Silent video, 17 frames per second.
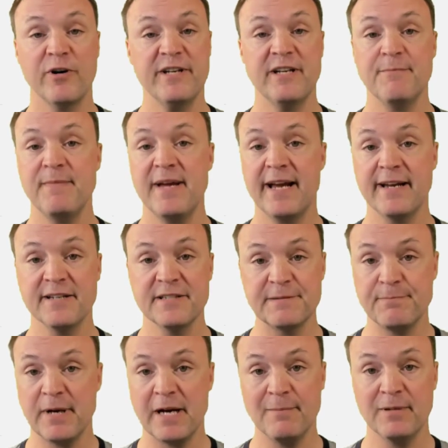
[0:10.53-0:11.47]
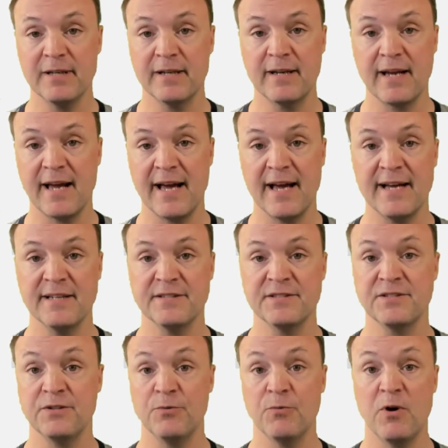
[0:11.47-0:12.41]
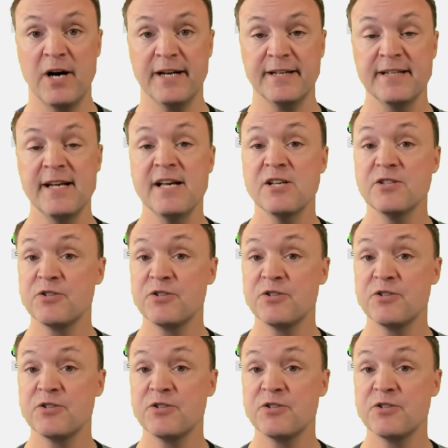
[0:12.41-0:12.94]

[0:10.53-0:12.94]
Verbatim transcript: or you can make it as public as you want.